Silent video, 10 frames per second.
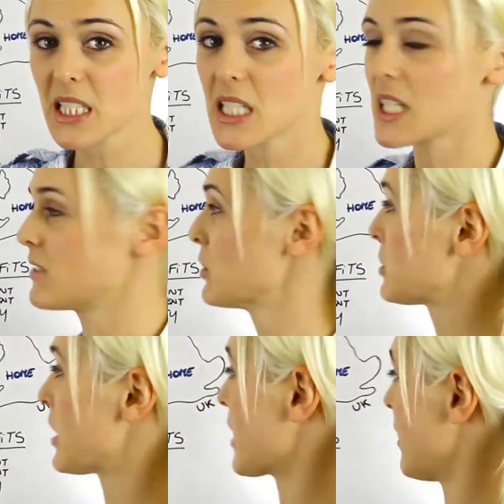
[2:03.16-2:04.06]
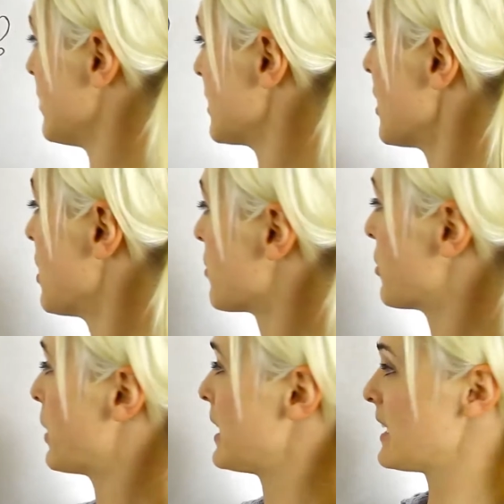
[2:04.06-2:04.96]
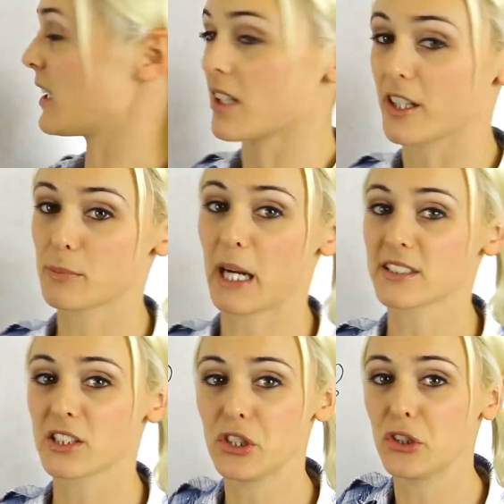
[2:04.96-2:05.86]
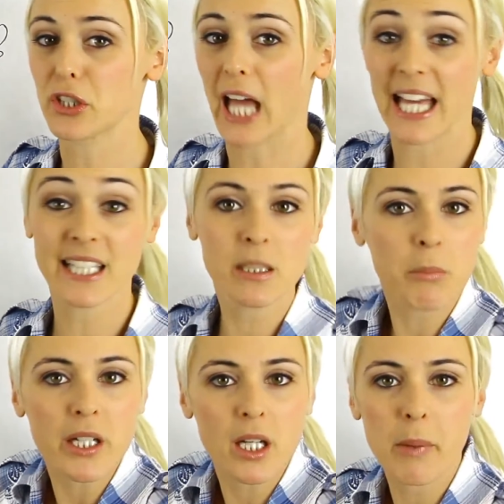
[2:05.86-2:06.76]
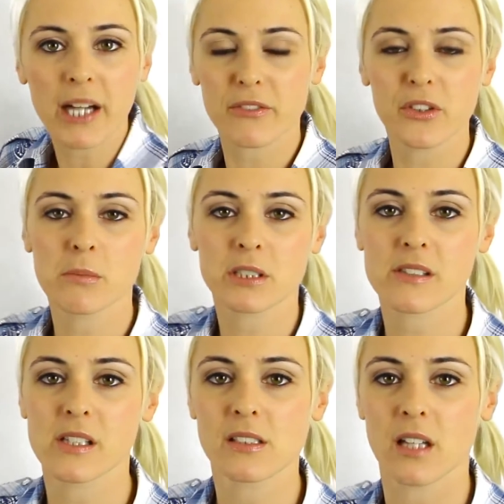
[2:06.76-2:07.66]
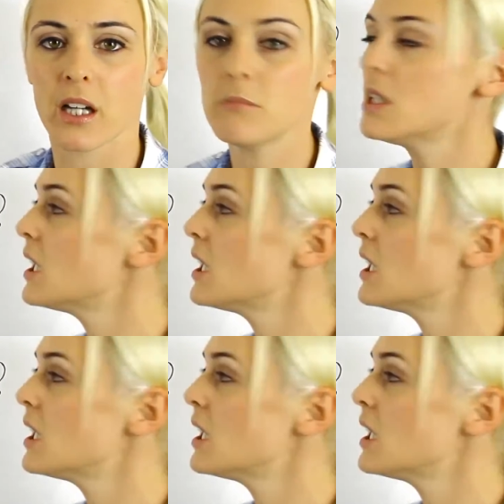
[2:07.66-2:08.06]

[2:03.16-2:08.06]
He's also covered for when he goes back to the UK, and he might go back a few months at a time.